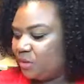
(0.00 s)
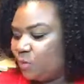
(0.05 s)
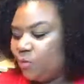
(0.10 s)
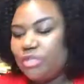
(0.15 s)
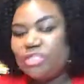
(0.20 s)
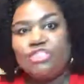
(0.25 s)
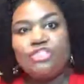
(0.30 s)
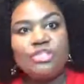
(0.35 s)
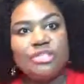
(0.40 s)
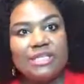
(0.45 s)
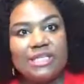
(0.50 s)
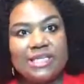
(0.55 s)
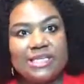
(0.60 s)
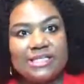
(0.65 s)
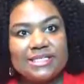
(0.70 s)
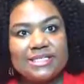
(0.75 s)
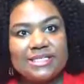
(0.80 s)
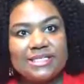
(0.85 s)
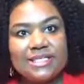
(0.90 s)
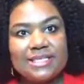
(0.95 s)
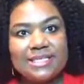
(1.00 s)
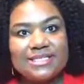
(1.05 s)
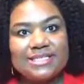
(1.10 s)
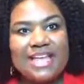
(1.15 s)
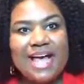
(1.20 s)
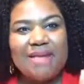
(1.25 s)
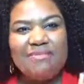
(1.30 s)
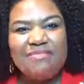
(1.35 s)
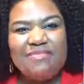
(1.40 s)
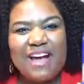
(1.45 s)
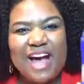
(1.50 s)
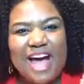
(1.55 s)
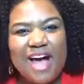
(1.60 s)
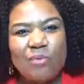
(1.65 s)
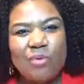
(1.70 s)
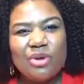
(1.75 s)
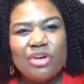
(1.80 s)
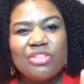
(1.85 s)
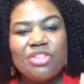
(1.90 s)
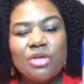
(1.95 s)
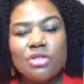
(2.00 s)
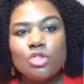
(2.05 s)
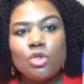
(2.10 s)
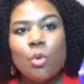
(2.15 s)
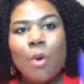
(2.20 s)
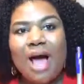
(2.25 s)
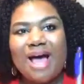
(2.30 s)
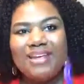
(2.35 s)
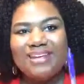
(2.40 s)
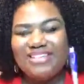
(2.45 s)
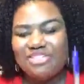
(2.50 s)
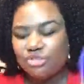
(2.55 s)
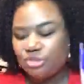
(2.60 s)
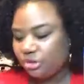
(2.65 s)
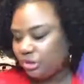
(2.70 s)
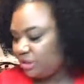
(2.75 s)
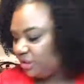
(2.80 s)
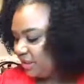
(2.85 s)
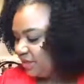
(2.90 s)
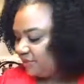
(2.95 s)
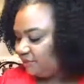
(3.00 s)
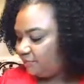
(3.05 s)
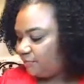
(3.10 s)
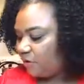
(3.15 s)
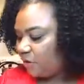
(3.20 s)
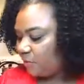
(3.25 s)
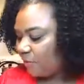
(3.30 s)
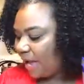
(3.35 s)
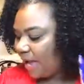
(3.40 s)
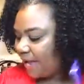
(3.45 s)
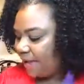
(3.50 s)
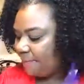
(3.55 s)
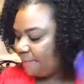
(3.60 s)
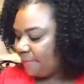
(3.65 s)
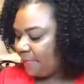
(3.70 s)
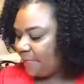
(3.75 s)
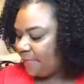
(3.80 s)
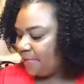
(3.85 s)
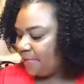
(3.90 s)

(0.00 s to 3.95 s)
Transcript: What's your list? Top 5. What are those qualities you're looking for, right?